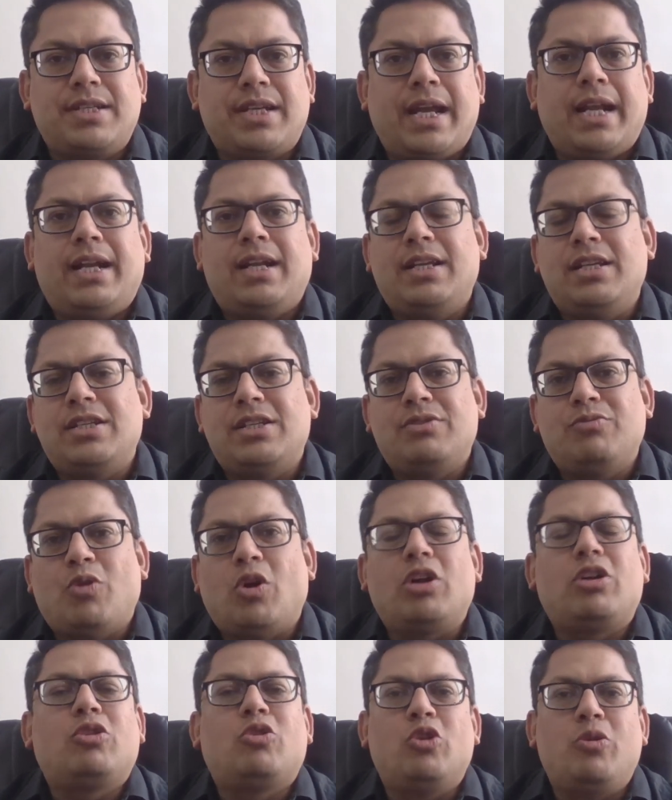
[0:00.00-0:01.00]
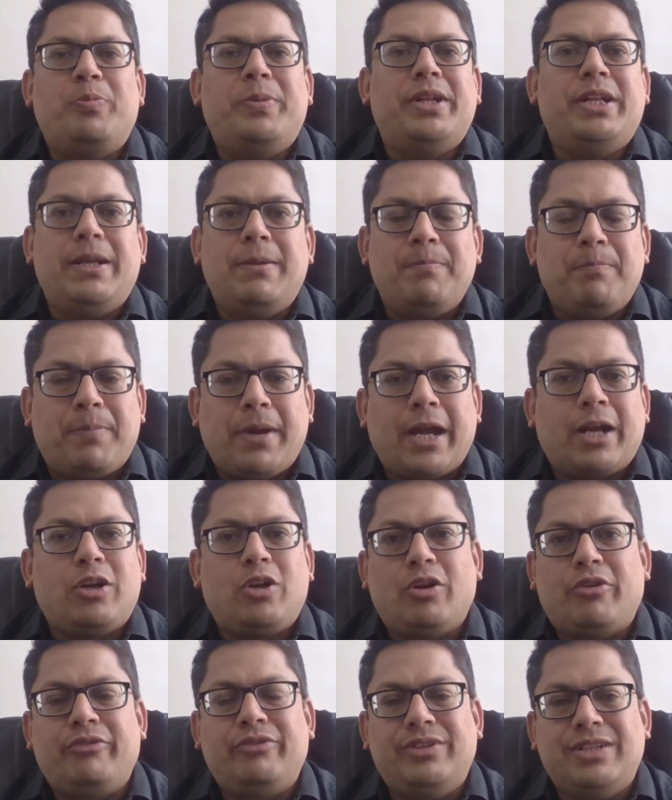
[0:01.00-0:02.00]
get is what could be the
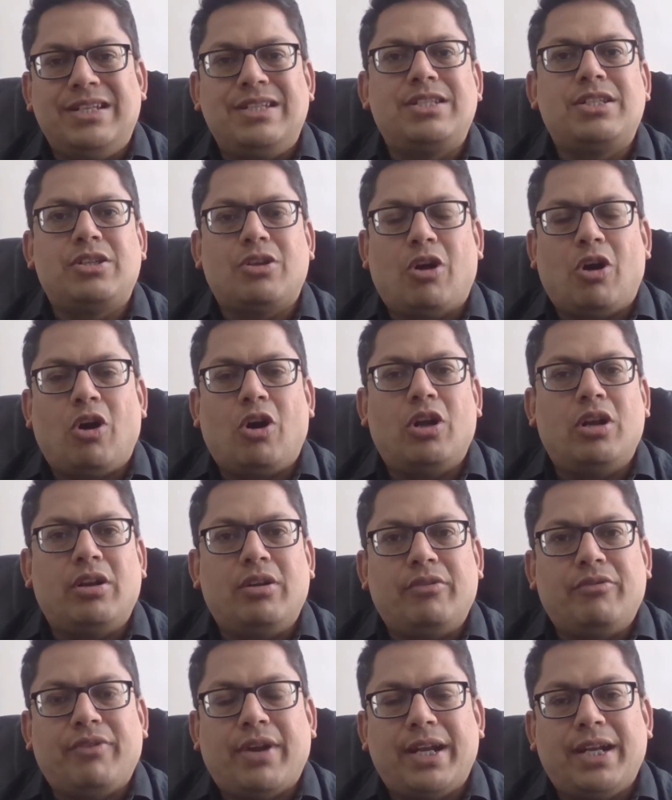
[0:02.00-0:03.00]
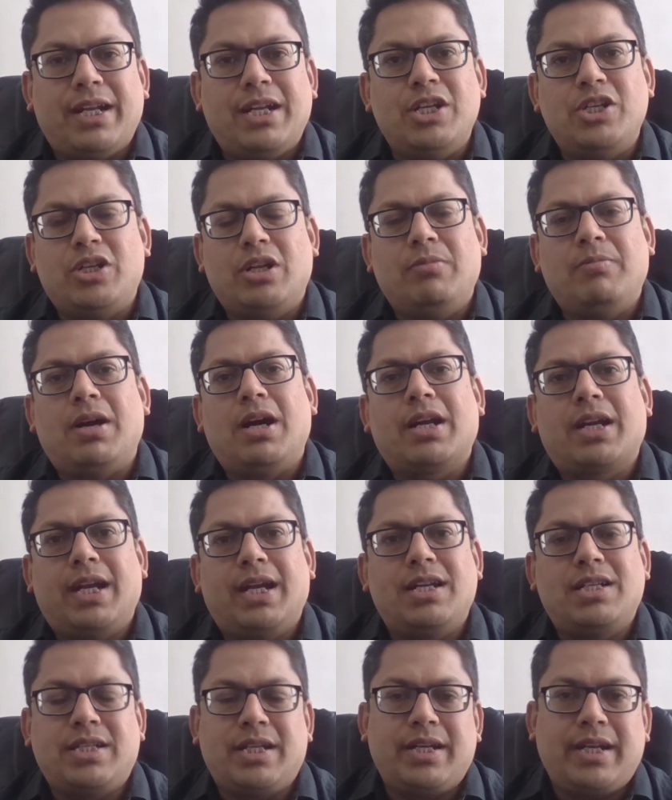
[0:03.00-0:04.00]
impact of this on financial
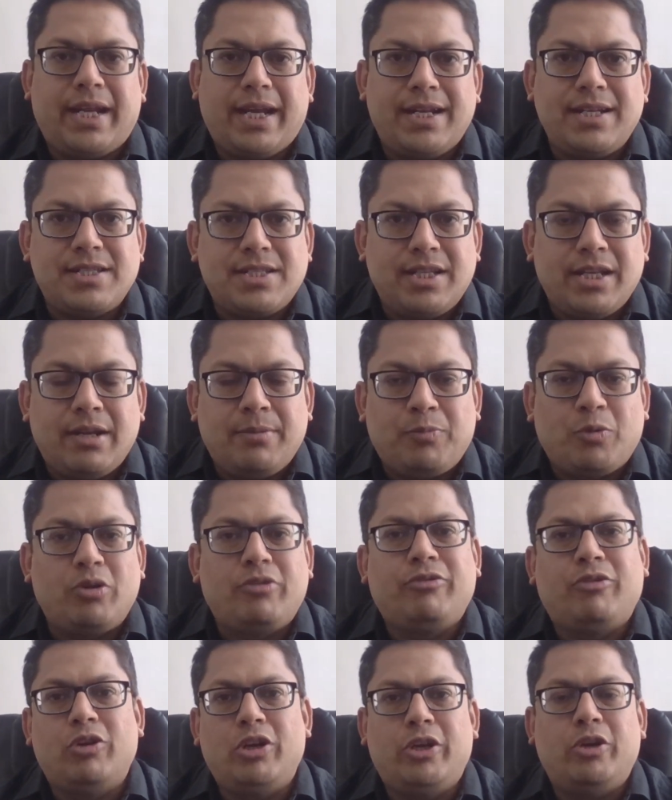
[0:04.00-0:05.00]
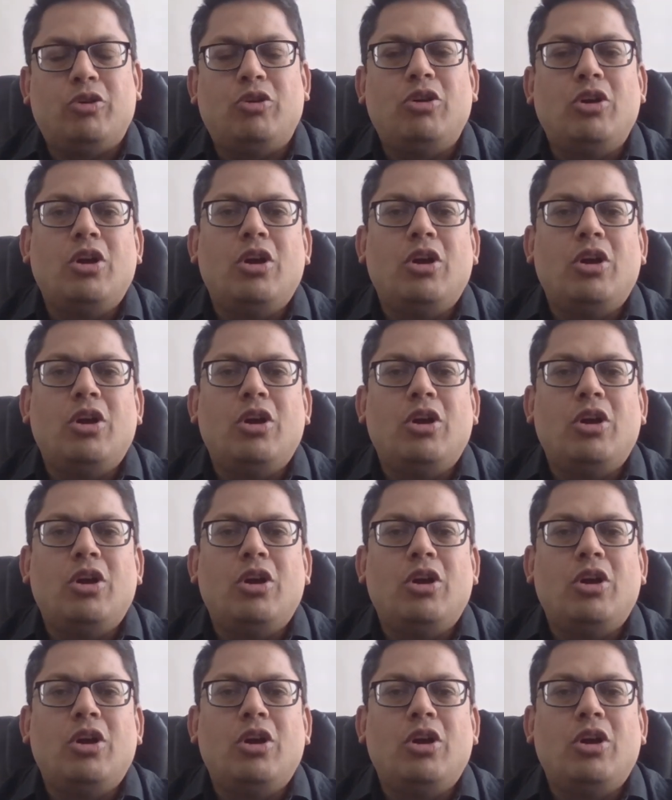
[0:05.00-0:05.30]
markets and hence their portfolio.